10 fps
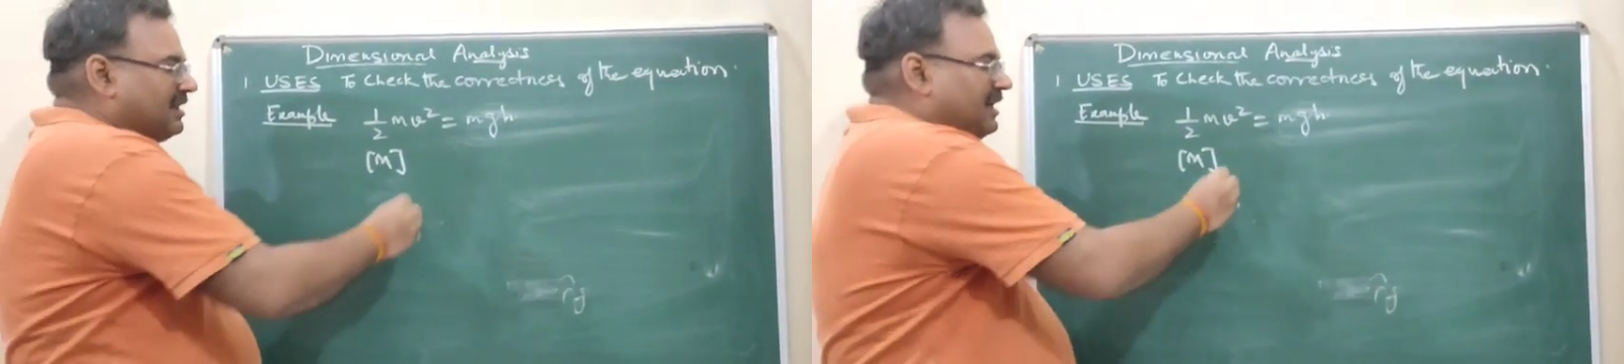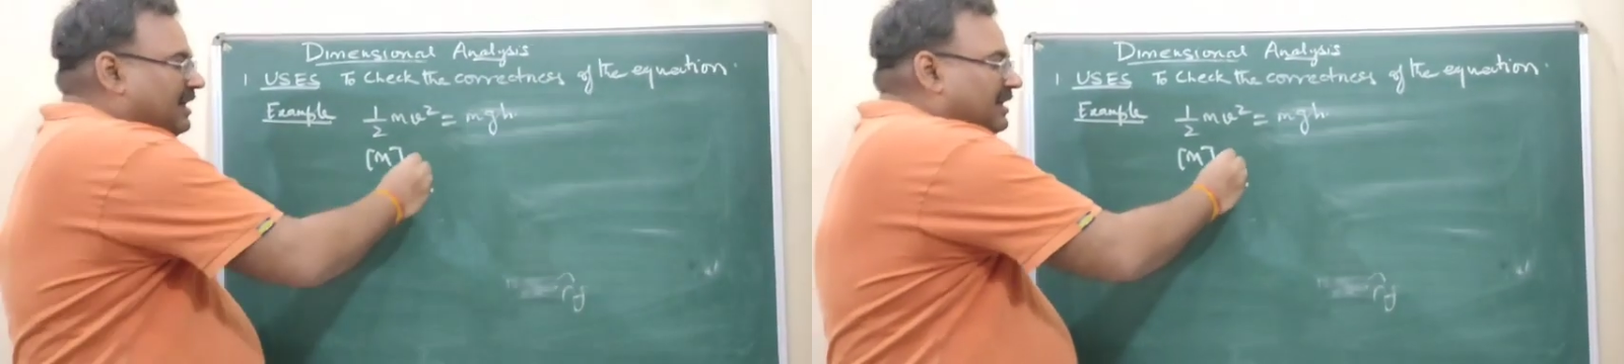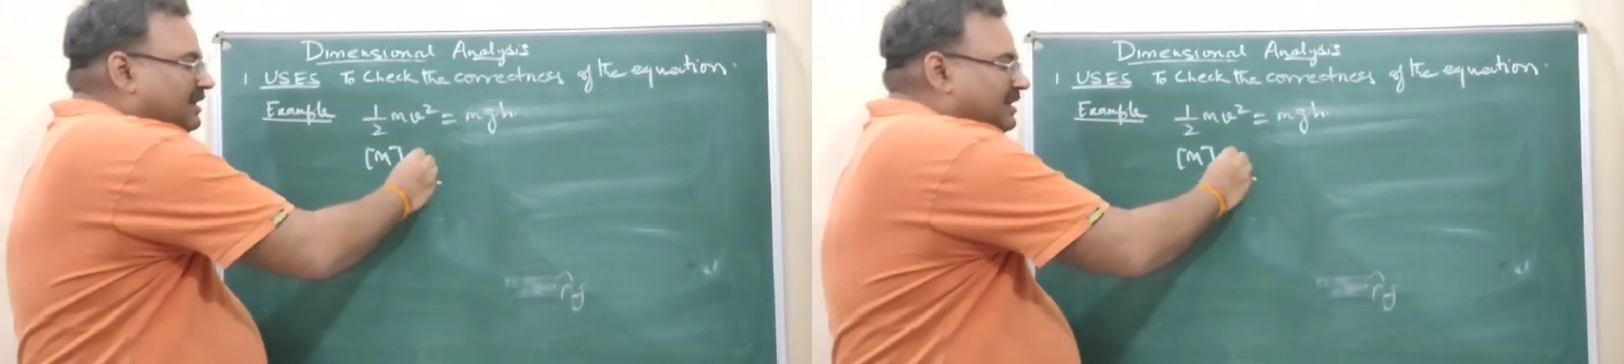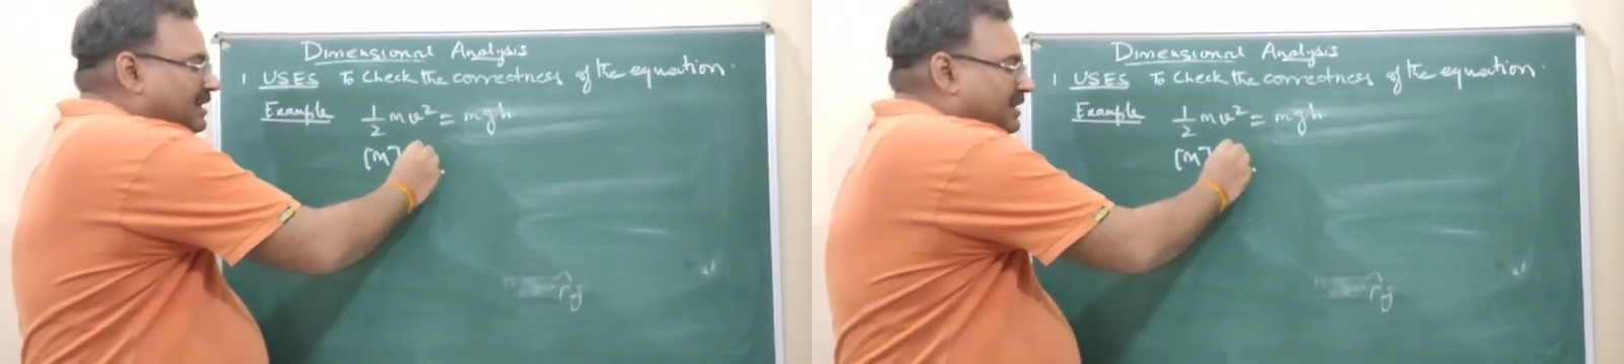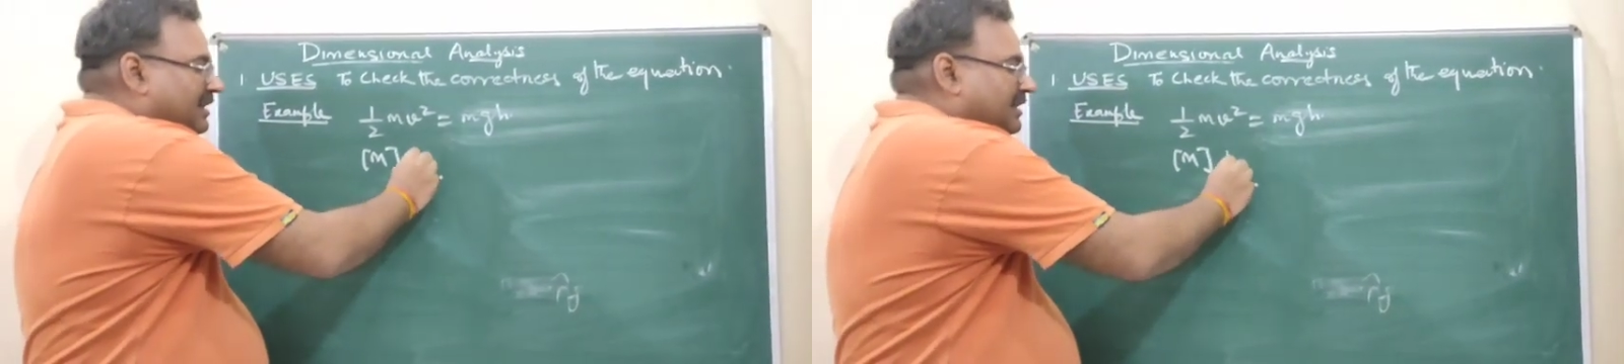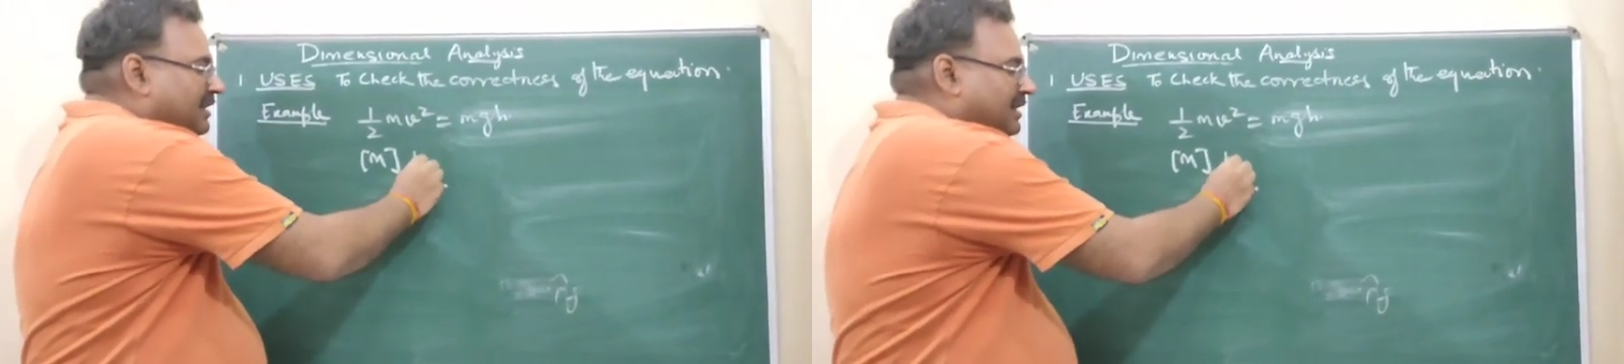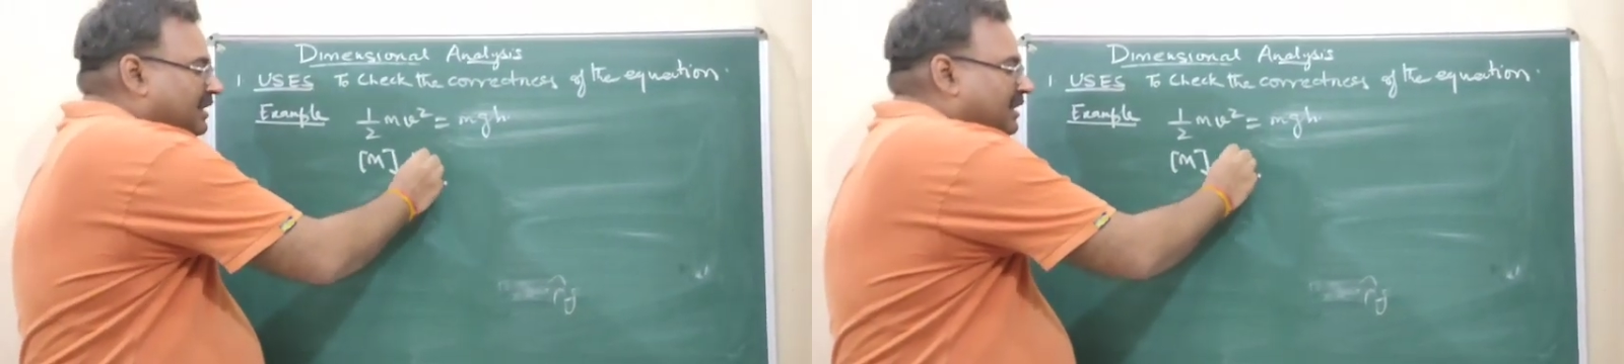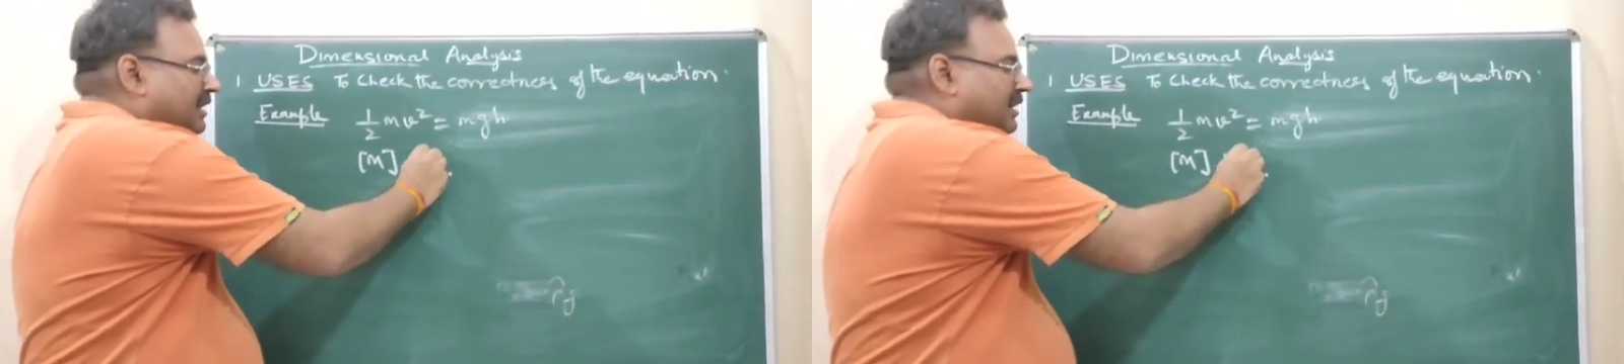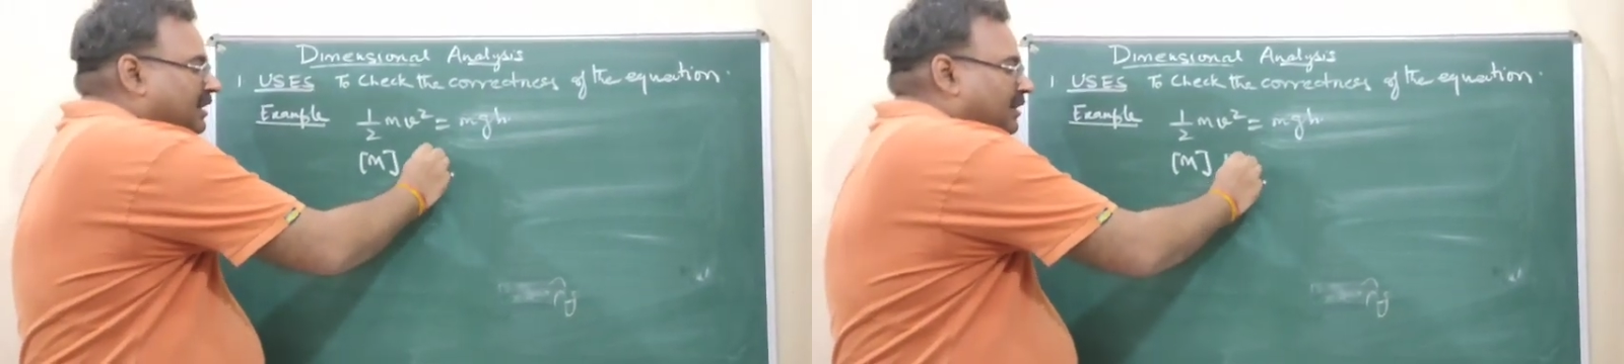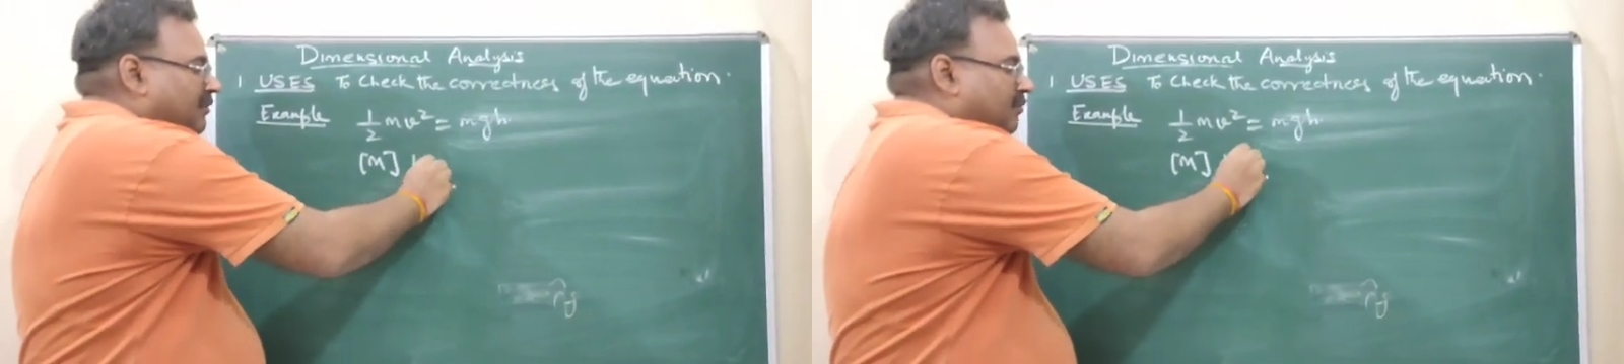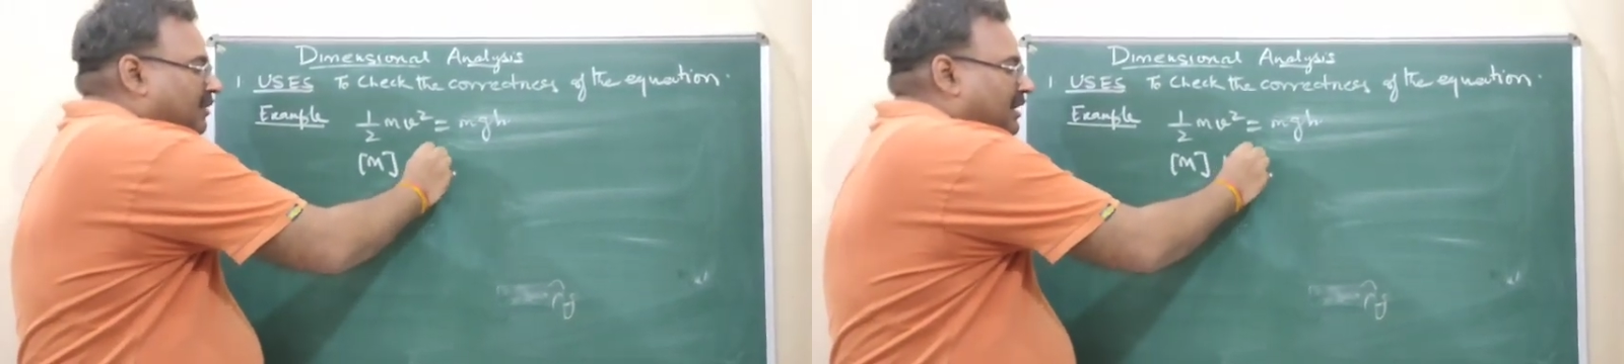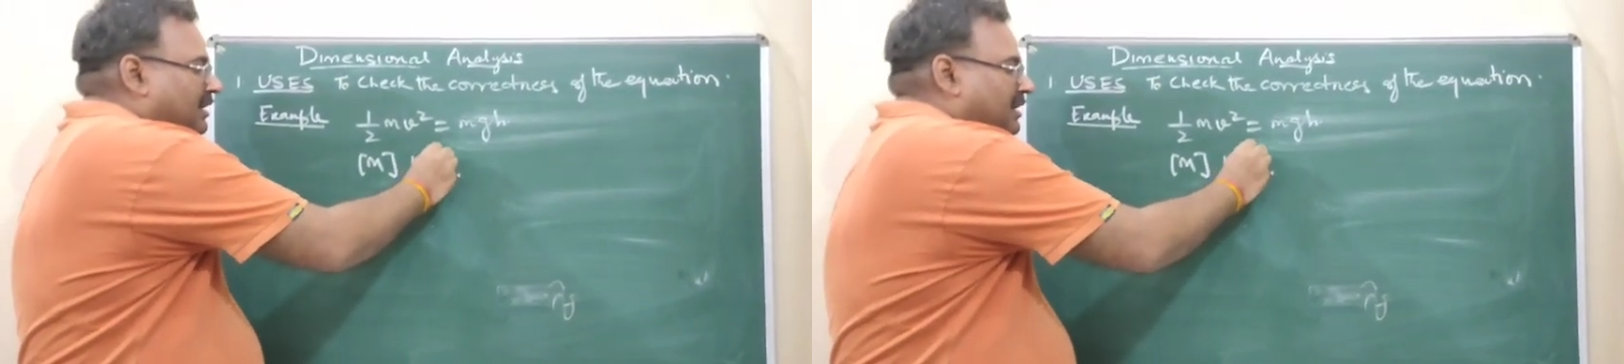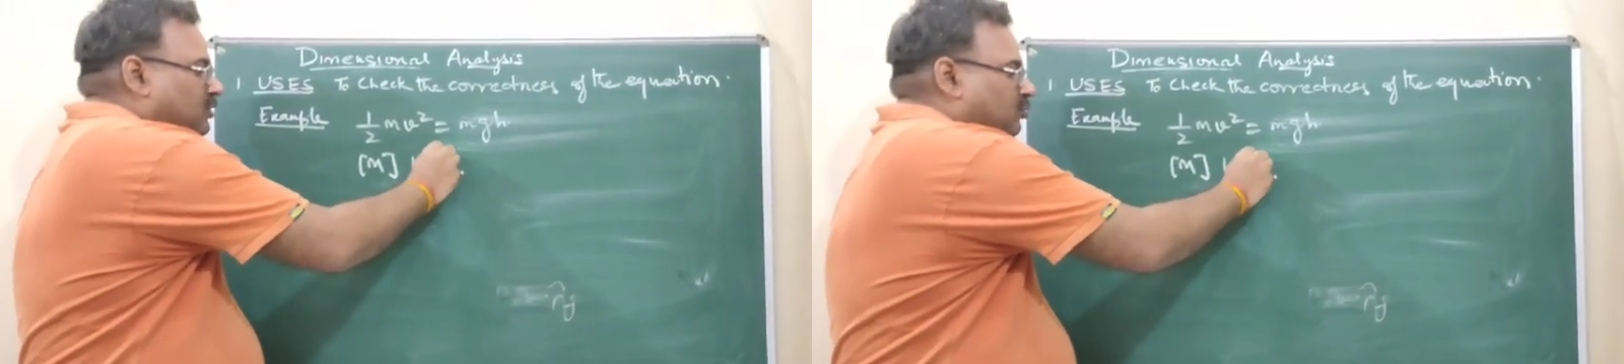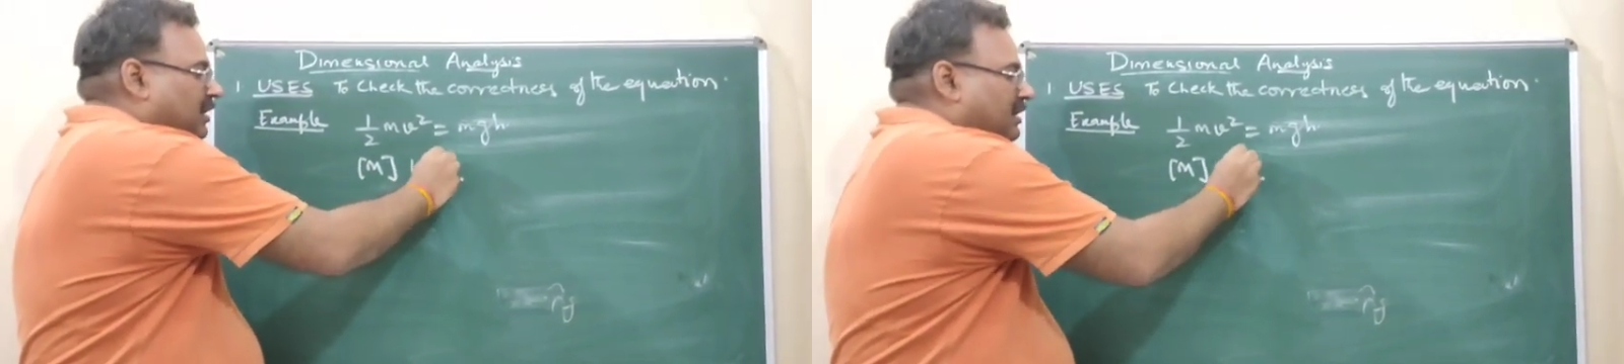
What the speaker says: LT minus 1